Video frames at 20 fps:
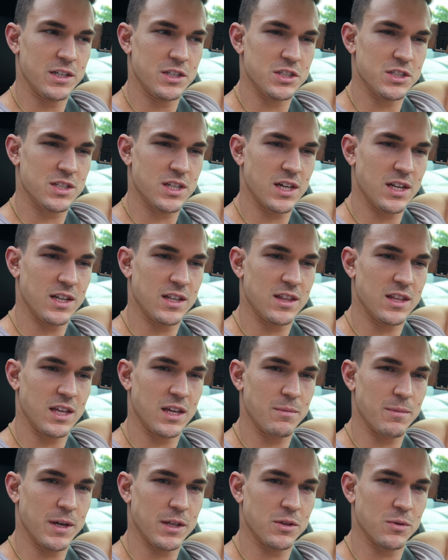and just kind of
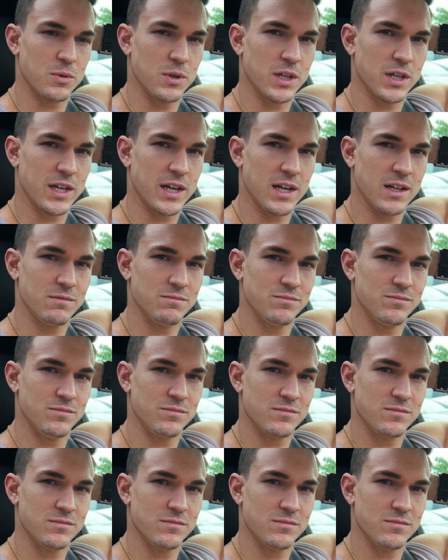think about the workout.